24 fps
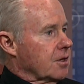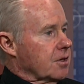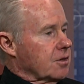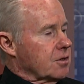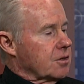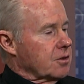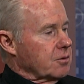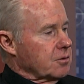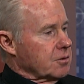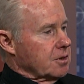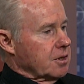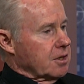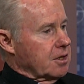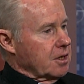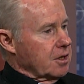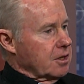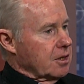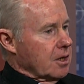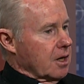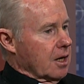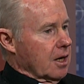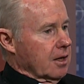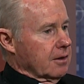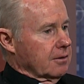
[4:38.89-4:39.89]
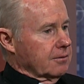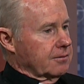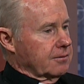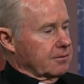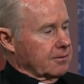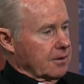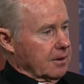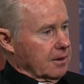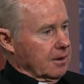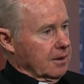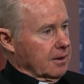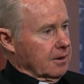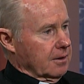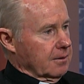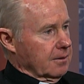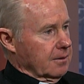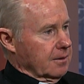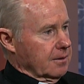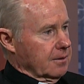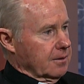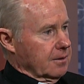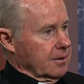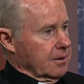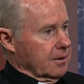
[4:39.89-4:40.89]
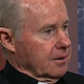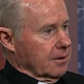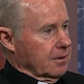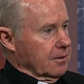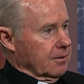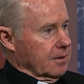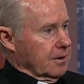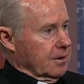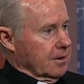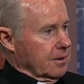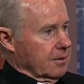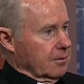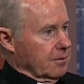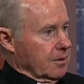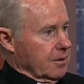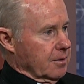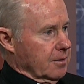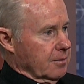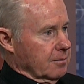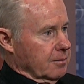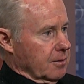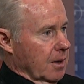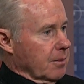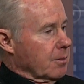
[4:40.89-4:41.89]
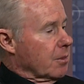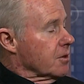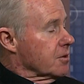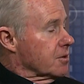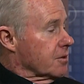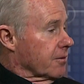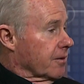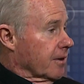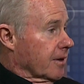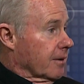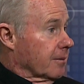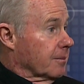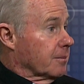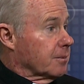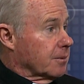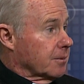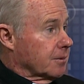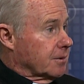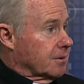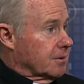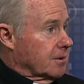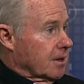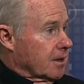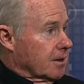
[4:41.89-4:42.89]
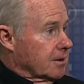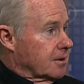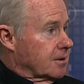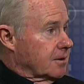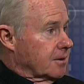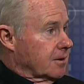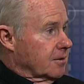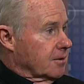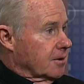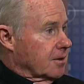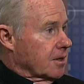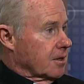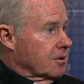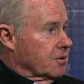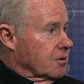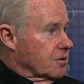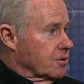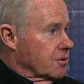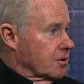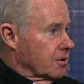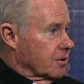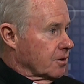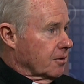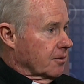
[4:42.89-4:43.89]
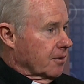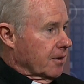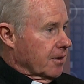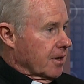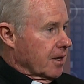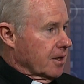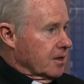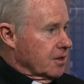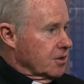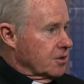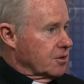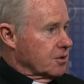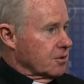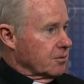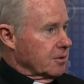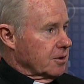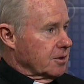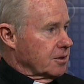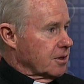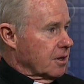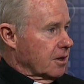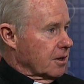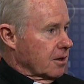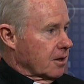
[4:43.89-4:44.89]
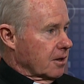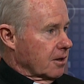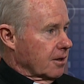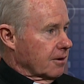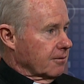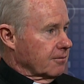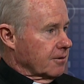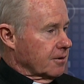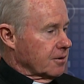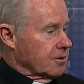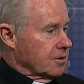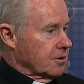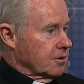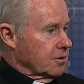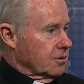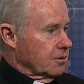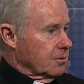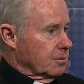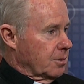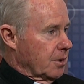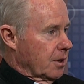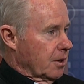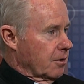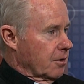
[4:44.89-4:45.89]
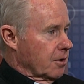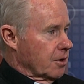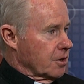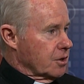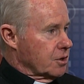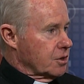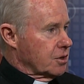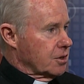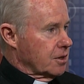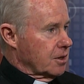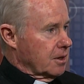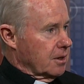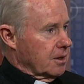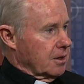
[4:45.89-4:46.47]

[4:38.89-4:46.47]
So it was a kickoff, uh, you know, in a remembrance of that, that 10 years ago on that Easter, we started off as a new parish.